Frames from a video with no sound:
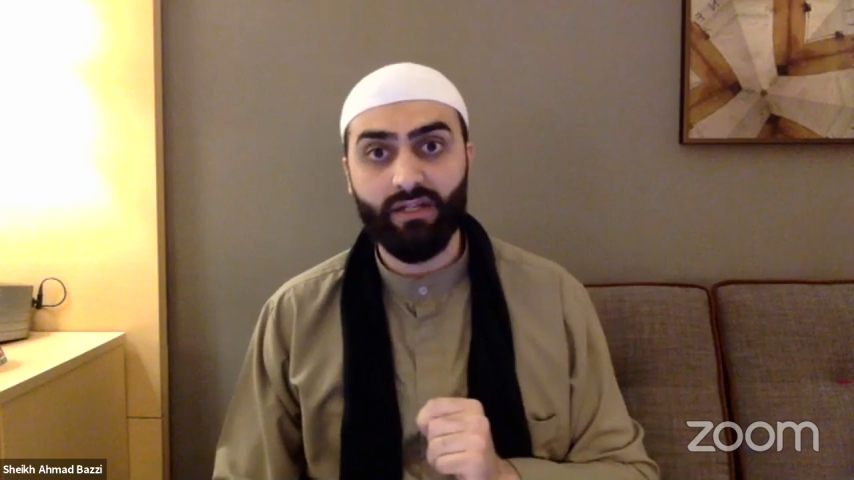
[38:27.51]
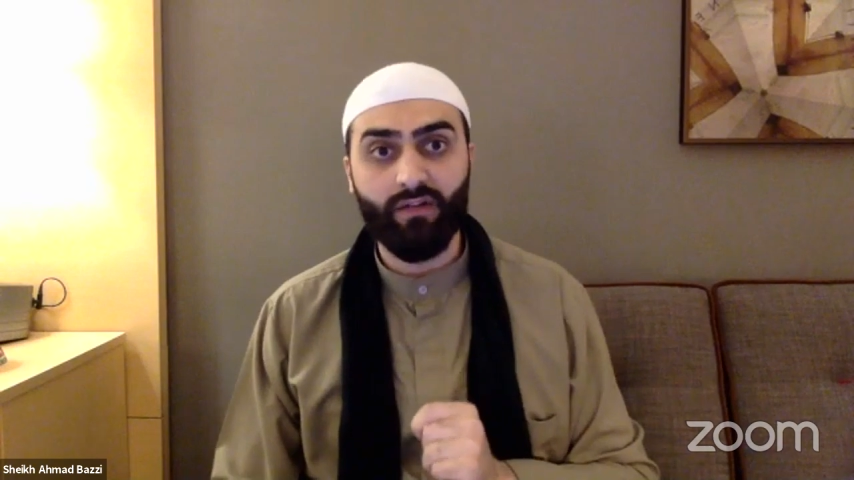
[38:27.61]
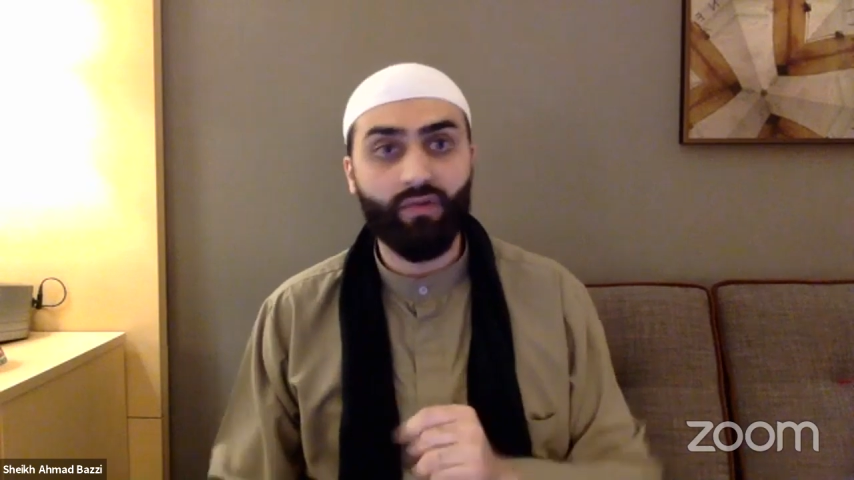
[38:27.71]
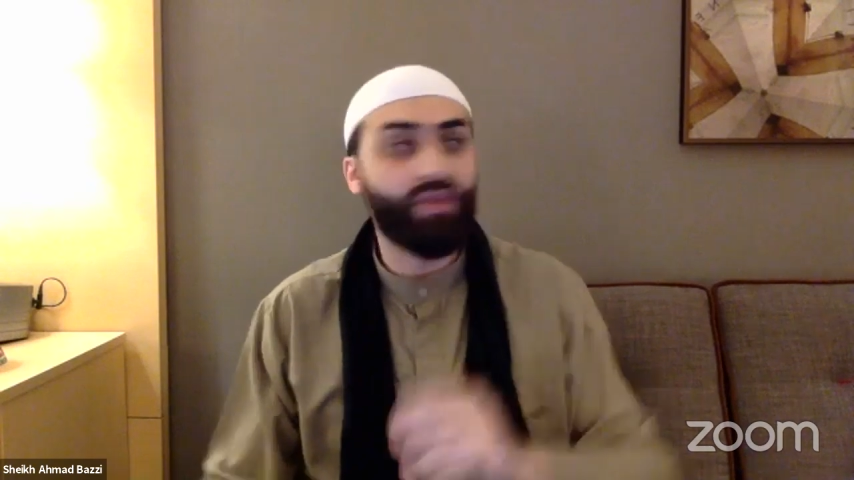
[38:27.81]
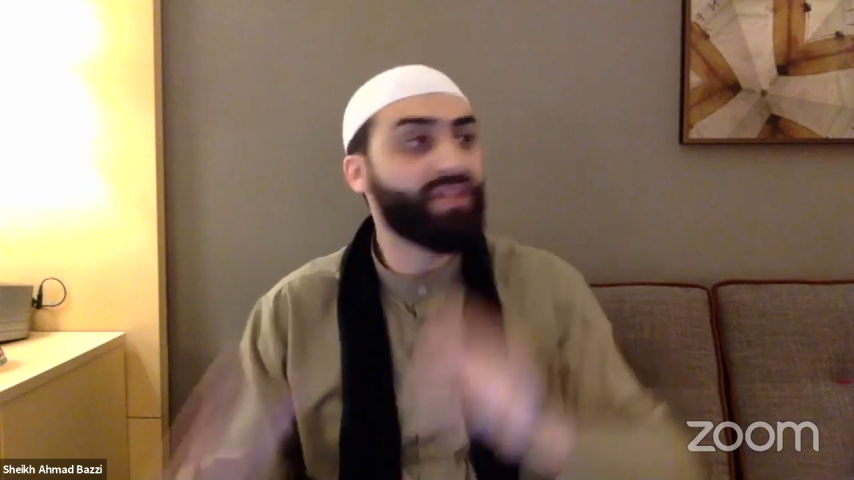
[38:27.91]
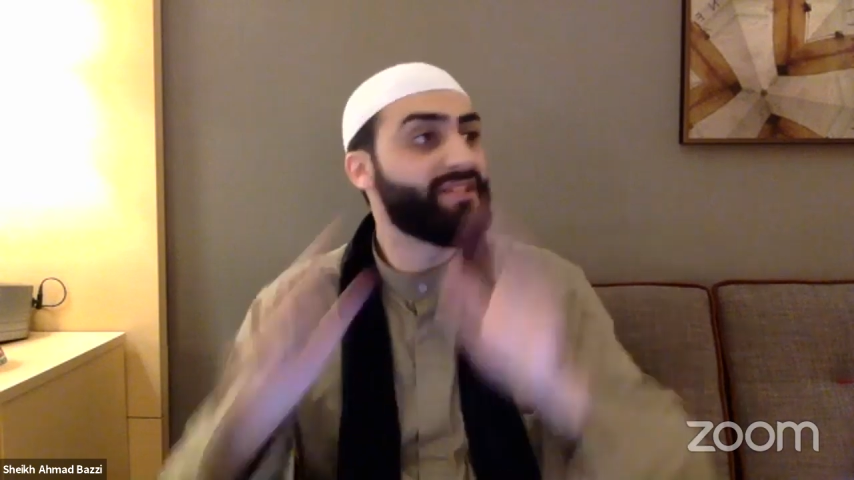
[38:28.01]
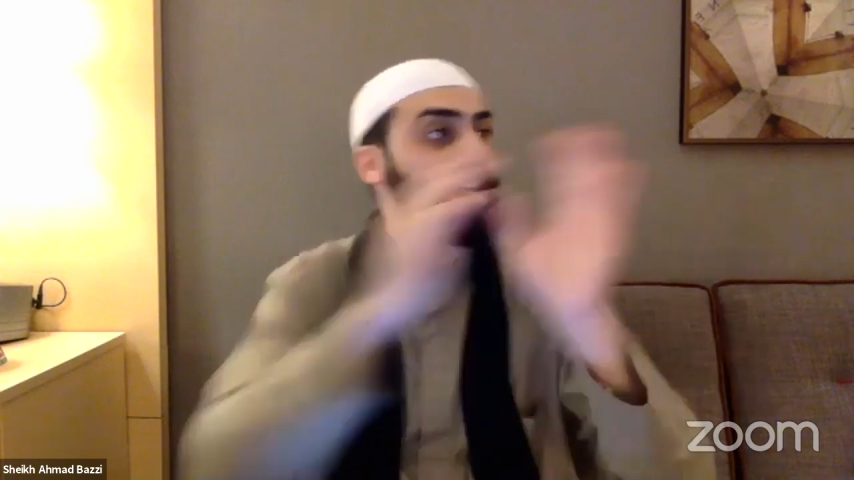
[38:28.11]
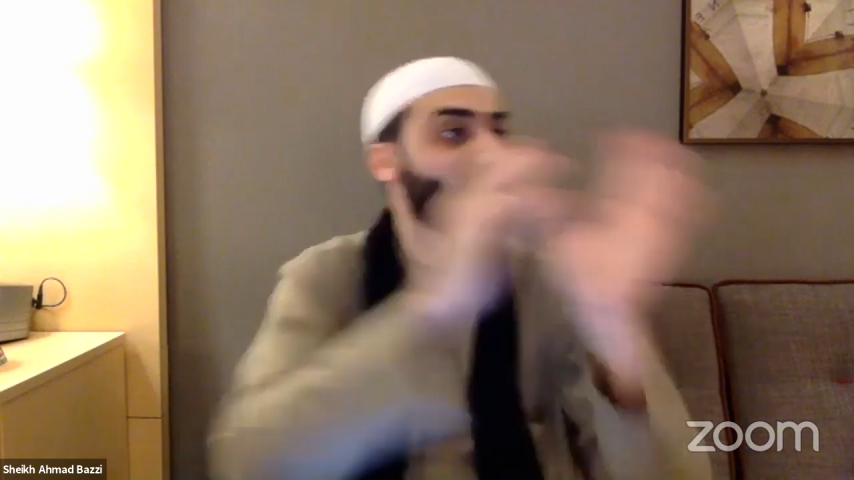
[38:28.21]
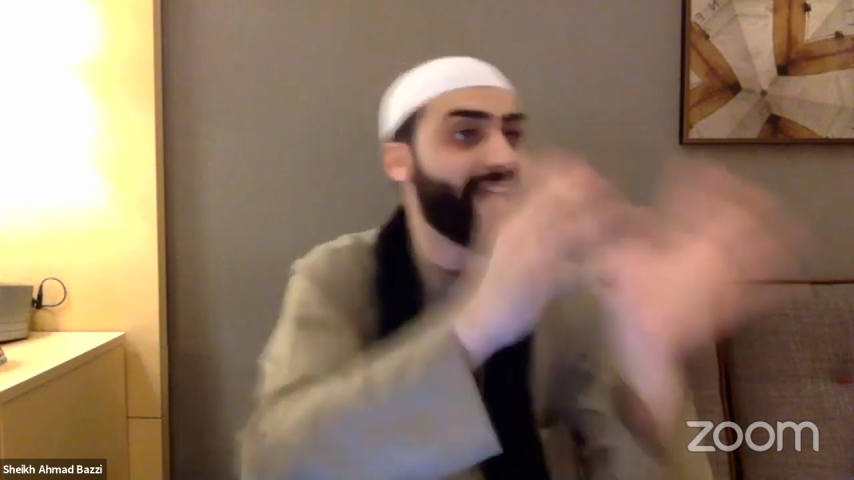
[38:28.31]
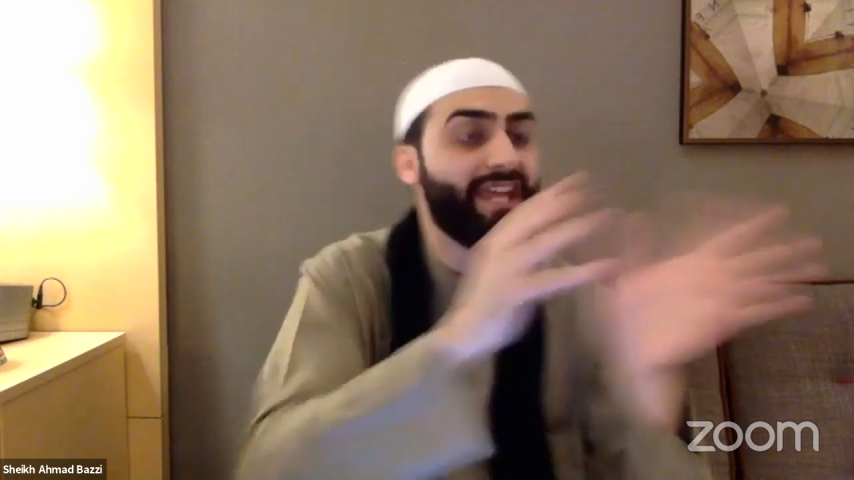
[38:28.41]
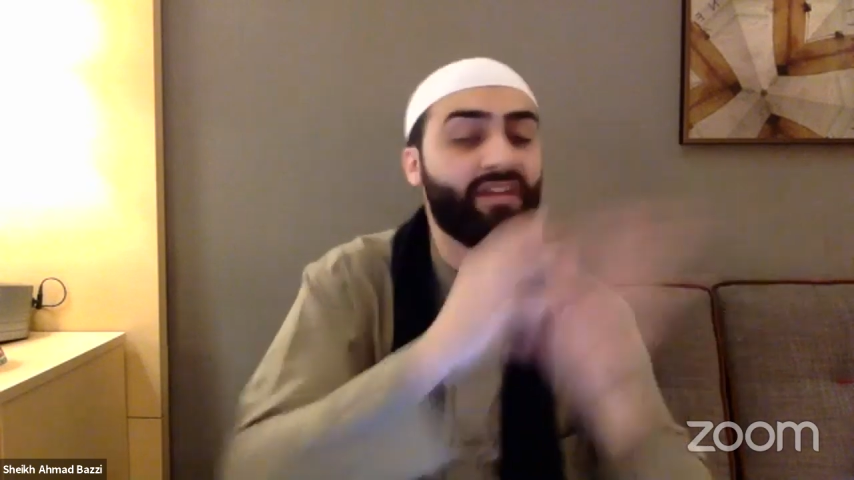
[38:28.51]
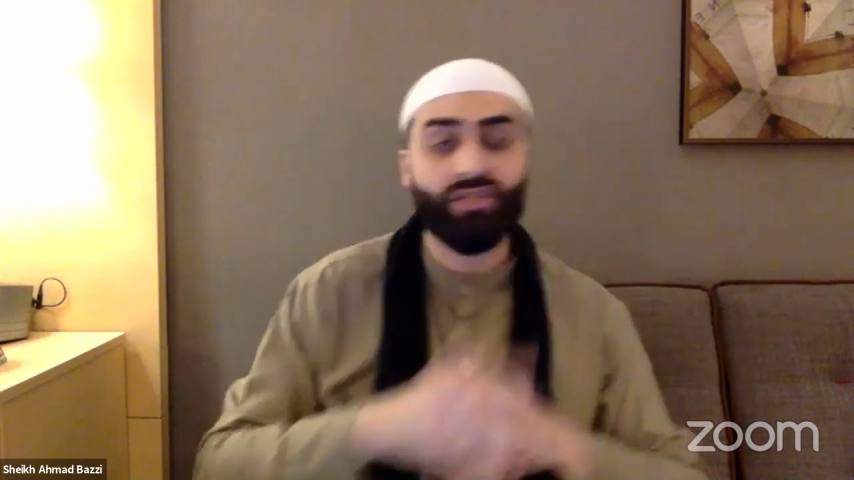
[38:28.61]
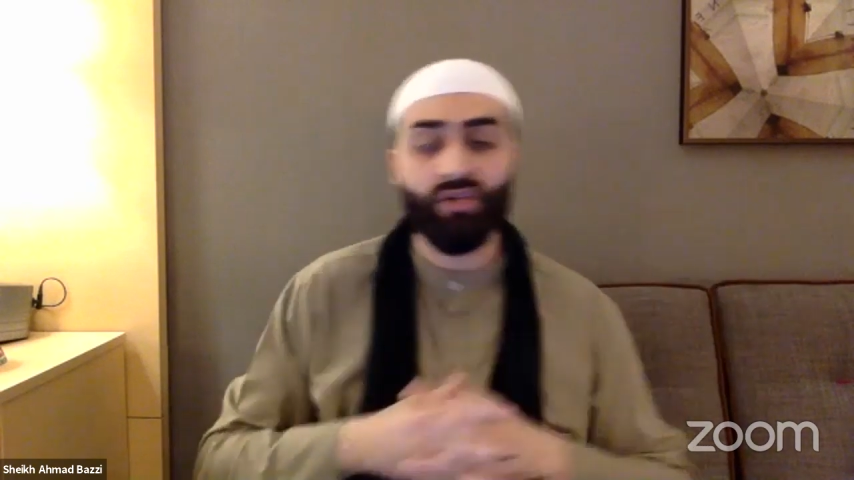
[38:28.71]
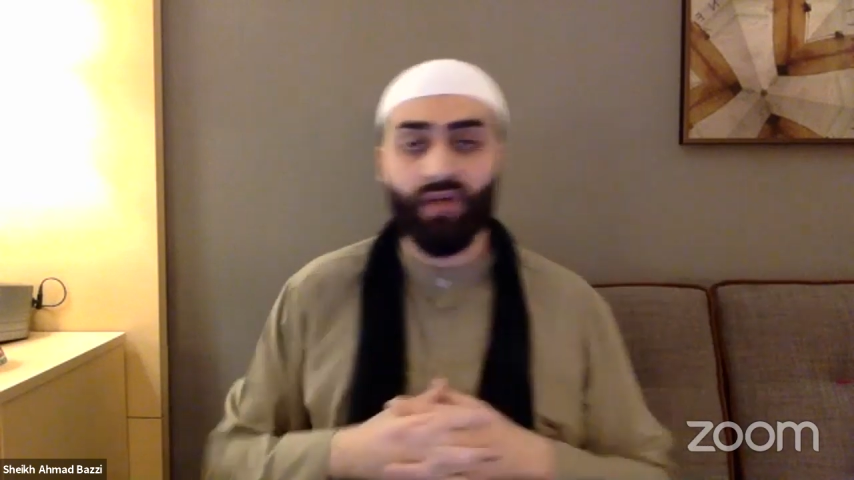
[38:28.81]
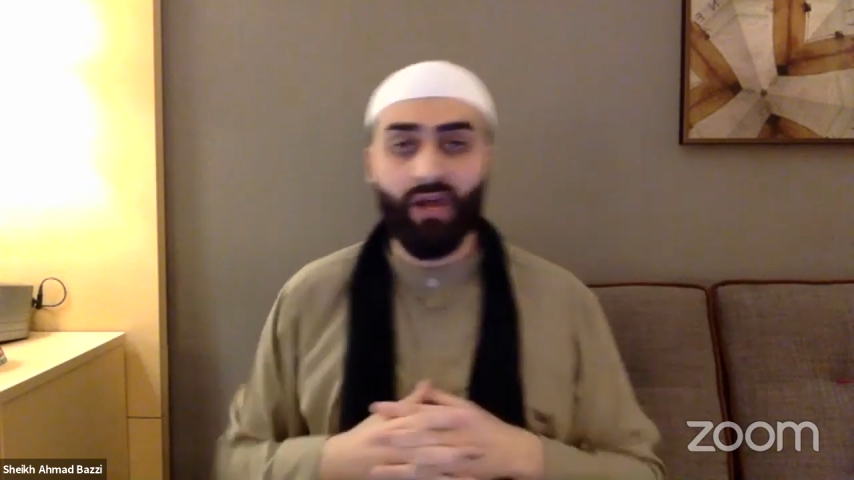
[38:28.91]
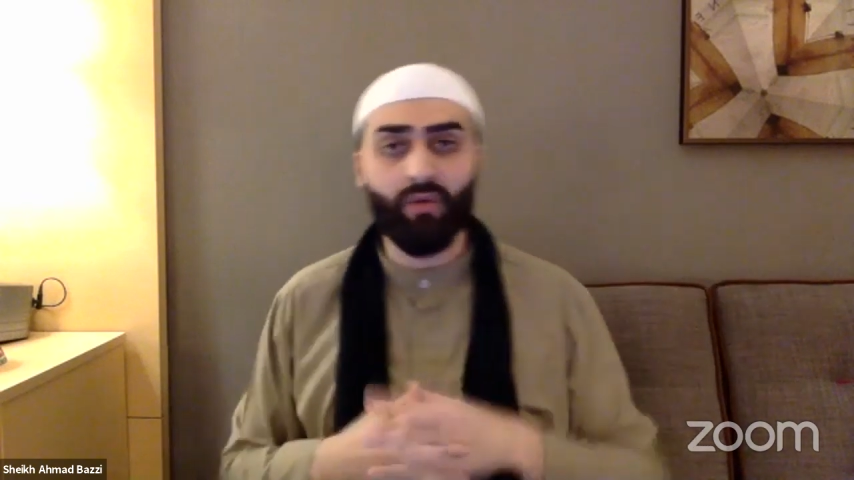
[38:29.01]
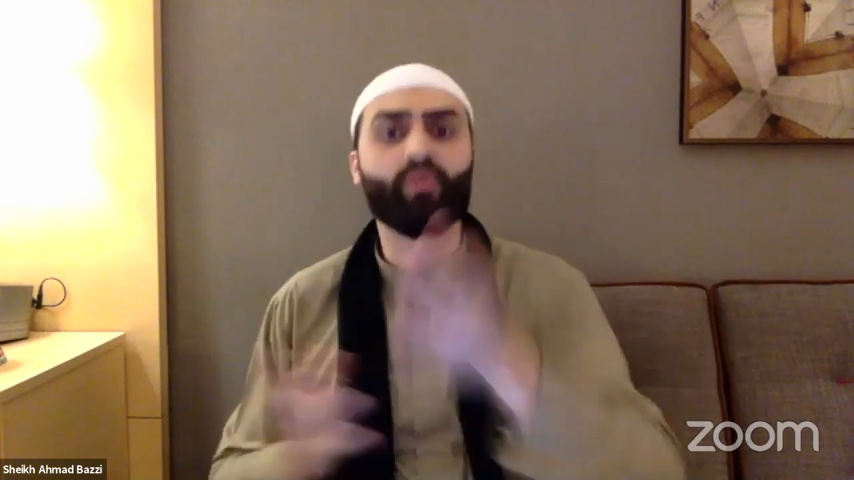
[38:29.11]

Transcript: For these next 8 or so hours,